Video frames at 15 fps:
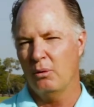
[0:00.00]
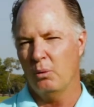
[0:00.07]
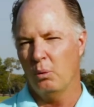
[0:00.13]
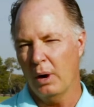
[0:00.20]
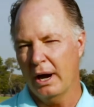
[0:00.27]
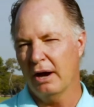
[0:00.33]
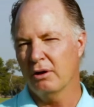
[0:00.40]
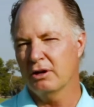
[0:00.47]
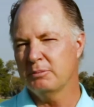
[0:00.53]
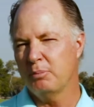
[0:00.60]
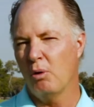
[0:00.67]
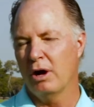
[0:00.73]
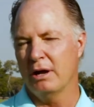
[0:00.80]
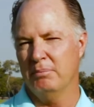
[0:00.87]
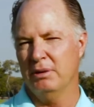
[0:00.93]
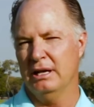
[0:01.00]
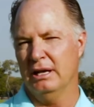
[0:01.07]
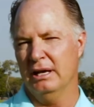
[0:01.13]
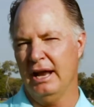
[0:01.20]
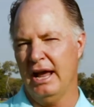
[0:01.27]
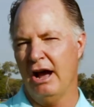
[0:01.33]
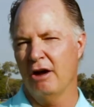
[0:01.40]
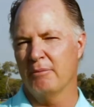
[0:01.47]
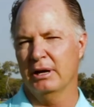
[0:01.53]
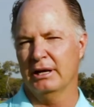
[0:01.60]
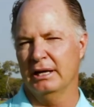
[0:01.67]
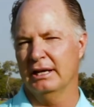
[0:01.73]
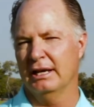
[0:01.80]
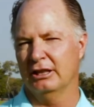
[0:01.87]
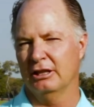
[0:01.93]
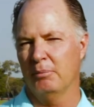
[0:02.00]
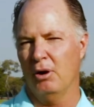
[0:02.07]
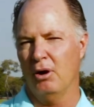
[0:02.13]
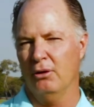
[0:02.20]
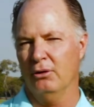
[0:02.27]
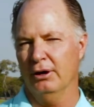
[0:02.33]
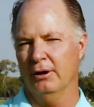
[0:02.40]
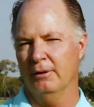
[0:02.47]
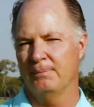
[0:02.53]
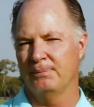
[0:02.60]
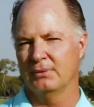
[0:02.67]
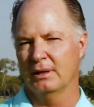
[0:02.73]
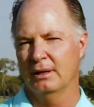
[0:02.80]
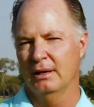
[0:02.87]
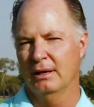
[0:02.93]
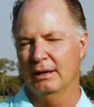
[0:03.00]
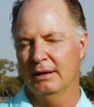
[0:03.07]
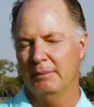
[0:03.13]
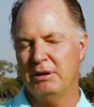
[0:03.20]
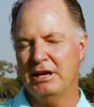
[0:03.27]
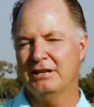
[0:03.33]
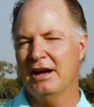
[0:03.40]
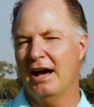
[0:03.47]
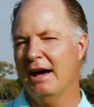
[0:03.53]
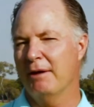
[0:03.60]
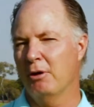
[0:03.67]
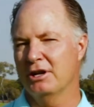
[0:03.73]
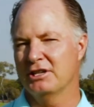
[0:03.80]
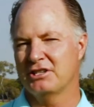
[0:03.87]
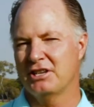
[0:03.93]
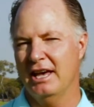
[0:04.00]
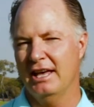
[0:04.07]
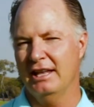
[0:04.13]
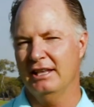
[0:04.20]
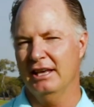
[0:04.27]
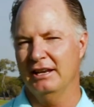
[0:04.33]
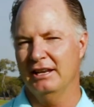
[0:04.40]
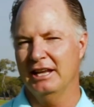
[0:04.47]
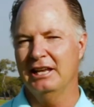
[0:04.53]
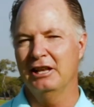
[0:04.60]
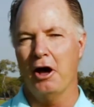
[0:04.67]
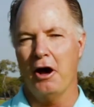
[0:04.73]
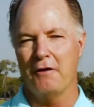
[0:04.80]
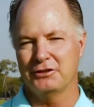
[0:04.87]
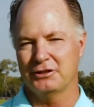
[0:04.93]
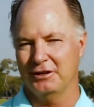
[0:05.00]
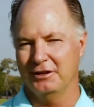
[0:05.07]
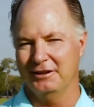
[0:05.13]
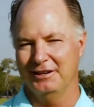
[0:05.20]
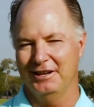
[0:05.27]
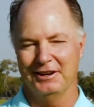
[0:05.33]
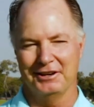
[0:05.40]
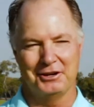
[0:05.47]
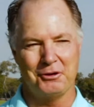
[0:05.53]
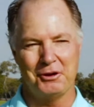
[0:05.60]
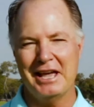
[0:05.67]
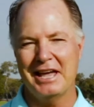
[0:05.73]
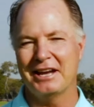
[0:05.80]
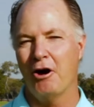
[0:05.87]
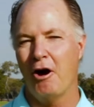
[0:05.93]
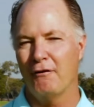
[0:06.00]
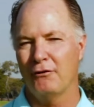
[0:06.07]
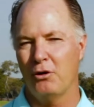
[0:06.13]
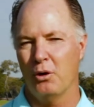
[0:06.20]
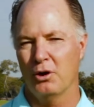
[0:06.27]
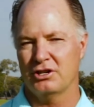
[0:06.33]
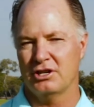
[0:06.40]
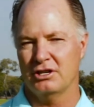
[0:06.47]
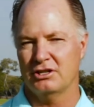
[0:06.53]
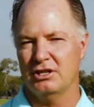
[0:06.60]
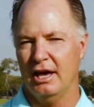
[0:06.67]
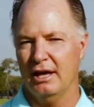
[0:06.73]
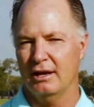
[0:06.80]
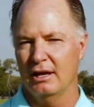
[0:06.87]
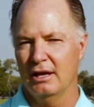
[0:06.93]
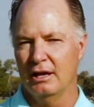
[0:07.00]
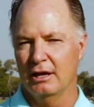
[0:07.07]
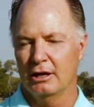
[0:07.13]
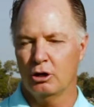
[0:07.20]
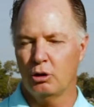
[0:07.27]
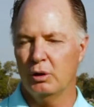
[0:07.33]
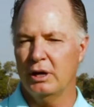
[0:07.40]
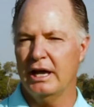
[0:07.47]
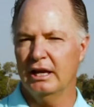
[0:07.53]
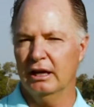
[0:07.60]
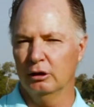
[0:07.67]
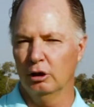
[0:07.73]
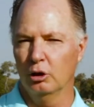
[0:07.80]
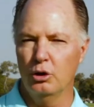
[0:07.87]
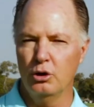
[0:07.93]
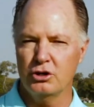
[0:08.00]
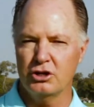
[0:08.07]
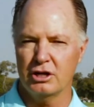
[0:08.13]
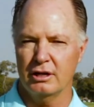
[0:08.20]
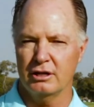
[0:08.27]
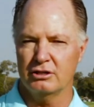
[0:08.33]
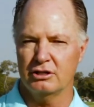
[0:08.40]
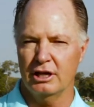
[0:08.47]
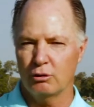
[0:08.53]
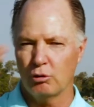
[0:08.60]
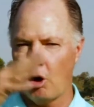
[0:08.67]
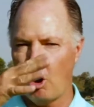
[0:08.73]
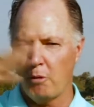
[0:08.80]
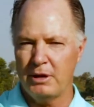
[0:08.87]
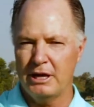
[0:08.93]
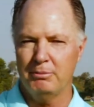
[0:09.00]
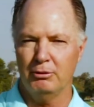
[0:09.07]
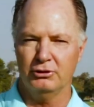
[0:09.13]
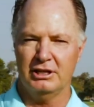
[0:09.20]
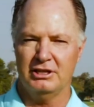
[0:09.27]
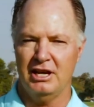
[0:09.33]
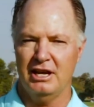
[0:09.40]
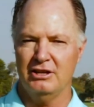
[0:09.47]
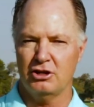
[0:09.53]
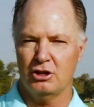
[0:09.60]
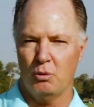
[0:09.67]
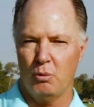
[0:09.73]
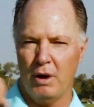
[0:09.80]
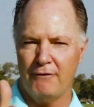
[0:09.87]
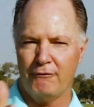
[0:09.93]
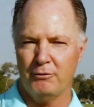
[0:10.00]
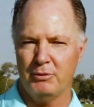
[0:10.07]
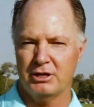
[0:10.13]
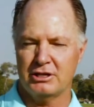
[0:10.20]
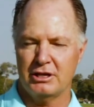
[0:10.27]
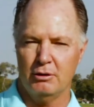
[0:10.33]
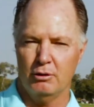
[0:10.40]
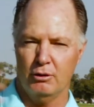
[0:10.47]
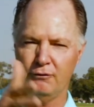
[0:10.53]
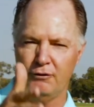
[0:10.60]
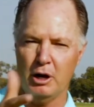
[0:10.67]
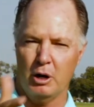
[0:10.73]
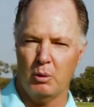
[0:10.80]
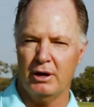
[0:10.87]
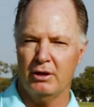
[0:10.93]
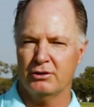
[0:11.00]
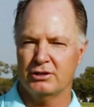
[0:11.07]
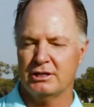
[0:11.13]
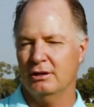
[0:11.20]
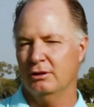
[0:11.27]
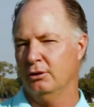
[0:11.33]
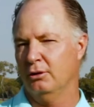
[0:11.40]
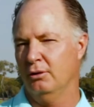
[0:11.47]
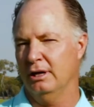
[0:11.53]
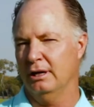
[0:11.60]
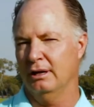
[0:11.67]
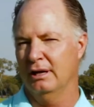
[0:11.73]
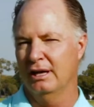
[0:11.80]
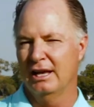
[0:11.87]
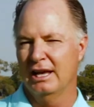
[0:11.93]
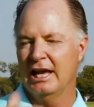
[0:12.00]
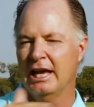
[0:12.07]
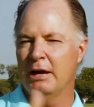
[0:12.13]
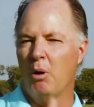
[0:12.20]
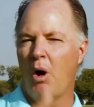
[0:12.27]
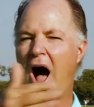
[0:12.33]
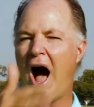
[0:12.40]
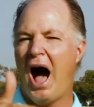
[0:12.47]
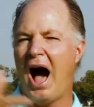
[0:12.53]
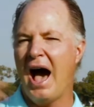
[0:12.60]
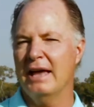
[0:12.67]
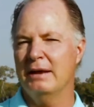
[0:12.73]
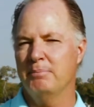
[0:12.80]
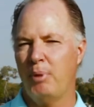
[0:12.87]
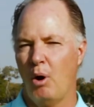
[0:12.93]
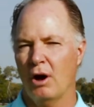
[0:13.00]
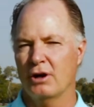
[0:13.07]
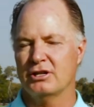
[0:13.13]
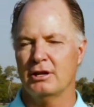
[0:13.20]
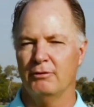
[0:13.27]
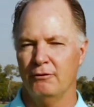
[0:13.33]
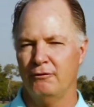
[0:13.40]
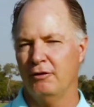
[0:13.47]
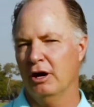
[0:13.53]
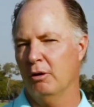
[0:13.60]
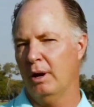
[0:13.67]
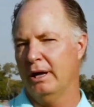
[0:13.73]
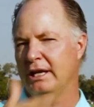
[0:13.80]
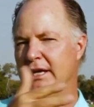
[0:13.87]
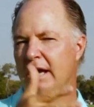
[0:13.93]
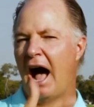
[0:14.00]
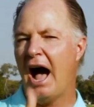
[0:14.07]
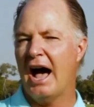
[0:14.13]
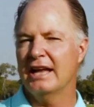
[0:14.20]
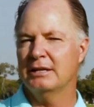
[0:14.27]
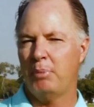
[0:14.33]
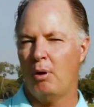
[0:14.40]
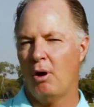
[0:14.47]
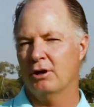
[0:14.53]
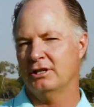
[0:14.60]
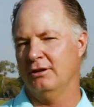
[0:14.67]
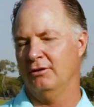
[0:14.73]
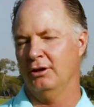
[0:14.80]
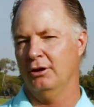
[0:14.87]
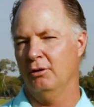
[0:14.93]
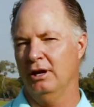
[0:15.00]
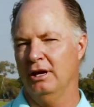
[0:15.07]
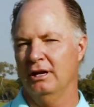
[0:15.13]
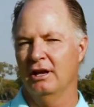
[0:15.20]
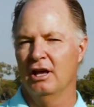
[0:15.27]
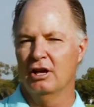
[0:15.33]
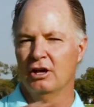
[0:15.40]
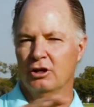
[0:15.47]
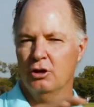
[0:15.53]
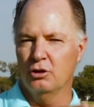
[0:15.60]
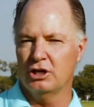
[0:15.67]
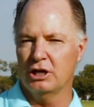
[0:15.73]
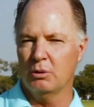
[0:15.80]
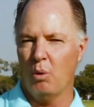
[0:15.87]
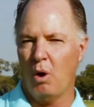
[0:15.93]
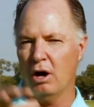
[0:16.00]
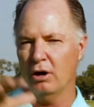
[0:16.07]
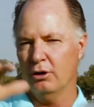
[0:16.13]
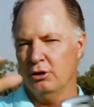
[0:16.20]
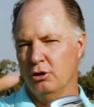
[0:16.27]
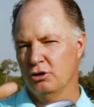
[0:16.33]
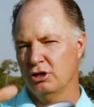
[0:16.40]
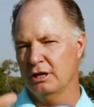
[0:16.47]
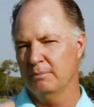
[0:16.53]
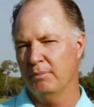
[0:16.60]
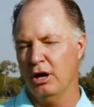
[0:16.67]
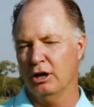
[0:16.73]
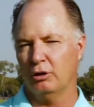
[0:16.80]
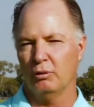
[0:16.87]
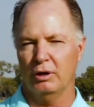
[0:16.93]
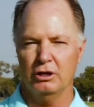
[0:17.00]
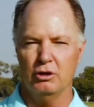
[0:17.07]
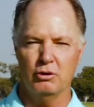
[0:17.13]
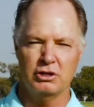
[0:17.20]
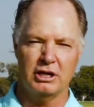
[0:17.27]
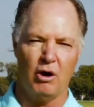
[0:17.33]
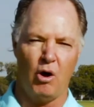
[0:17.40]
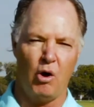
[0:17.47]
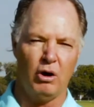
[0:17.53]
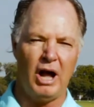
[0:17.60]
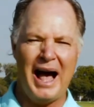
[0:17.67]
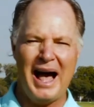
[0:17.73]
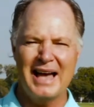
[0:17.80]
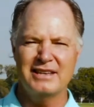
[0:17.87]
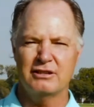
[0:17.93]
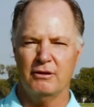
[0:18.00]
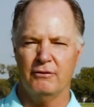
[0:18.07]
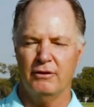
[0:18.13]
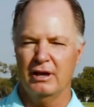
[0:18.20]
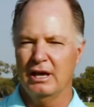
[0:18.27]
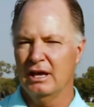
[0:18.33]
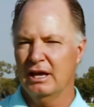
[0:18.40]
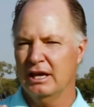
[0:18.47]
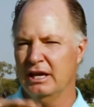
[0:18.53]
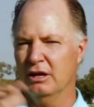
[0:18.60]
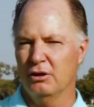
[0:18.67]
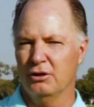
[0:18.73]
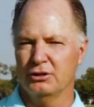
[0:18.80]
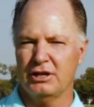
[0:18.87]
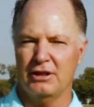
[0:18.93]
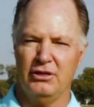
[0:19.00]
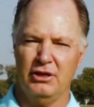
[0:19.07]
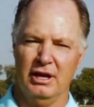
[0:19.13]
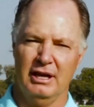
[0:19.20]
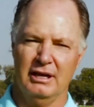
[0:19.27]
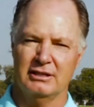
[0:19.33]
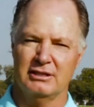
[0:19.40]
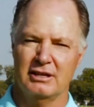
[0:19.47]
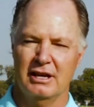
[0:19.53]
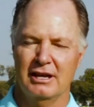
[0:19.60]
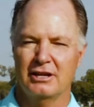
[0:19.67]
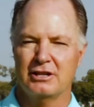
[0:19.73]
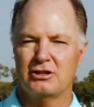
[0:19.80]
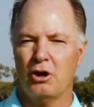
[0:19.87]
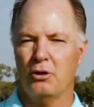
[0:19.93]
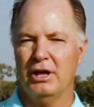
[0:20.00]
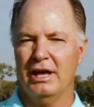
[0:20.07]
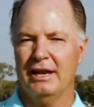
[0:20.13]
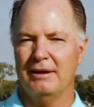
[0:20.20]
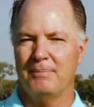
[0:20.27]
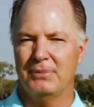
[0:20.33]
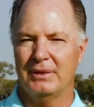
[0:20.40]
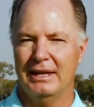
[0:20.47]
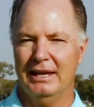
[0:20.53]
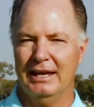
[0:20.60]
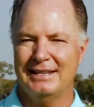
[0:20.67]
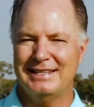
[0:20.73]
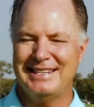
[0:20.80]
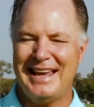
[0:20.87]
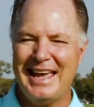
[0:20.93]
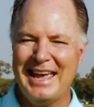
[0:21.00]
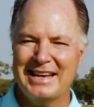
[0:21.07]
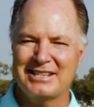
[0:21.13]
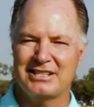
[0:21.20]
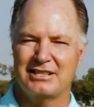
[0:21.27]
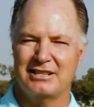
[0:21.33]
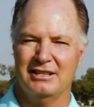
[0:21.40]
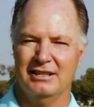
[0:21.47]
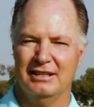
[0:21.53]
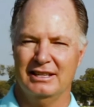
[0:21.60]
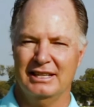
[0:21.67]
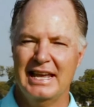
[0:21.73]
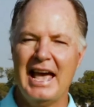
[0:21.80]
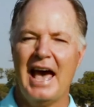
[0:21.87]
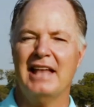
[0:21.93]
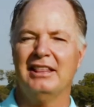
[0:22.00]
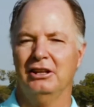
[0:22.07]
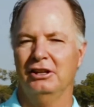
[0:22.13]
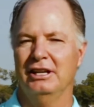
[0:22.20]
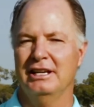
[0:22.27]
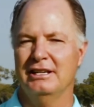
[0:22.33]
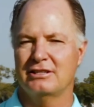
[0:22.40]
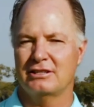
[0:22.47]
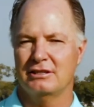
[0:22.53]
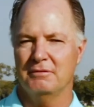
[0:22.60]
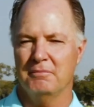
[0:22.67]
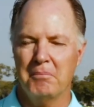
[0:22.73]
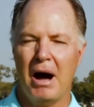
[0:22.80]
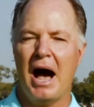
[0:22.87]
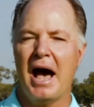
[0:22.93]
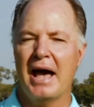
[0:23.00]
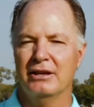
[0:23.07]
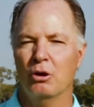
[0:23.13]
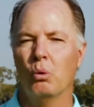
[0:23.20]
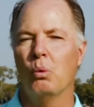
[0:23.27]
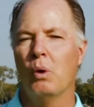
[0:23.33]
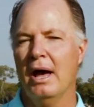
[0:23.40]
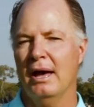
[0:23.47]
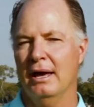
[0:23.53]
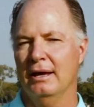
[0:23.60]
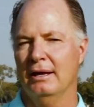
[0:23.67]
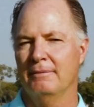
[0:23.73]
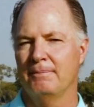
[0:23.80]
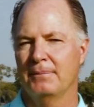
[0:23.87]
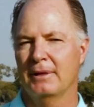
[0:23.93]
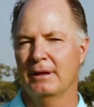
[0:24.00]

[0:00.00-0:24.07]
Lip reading: where is point B and how am I going to get the ball there? Pete Dye once said that he loves to create golf courses that create illusions that draw people's attention away from the center of the fairway or the center of the green. He will hide parts of the fairway. He hides parts of the green using water, using bunkering, using all kinds of hills and things so that it takes the athlete's mind away